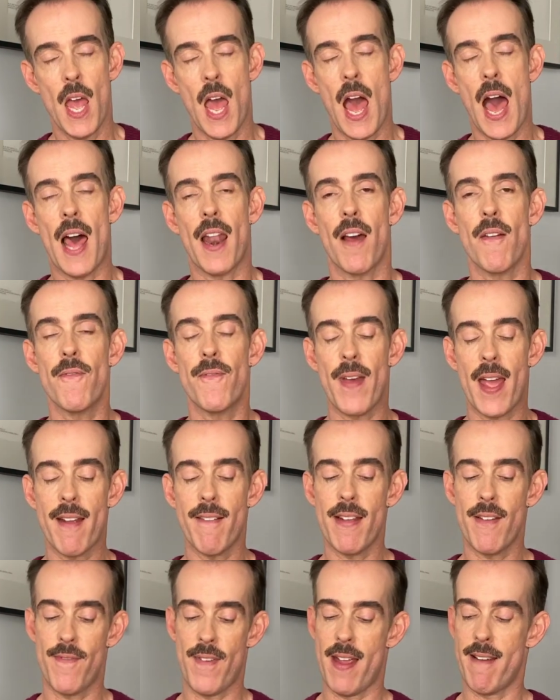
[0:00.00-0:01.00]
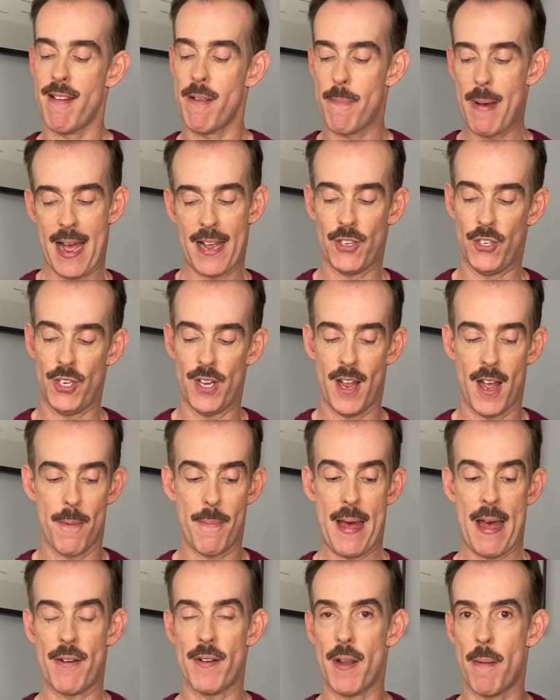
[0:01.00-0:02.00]
And I'm very, very passionate
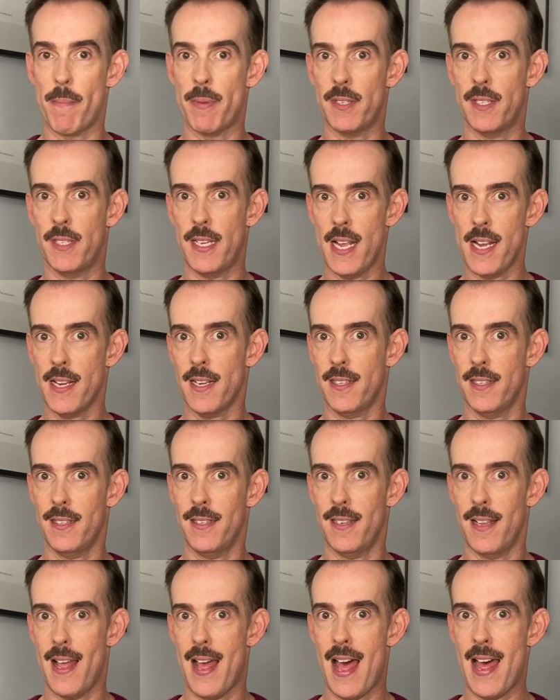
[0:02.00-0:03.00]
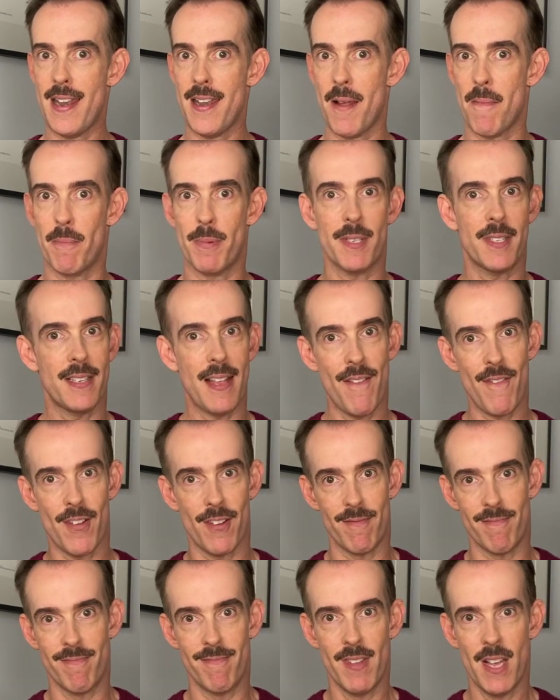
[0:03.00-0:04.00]
about number 6 and number 7.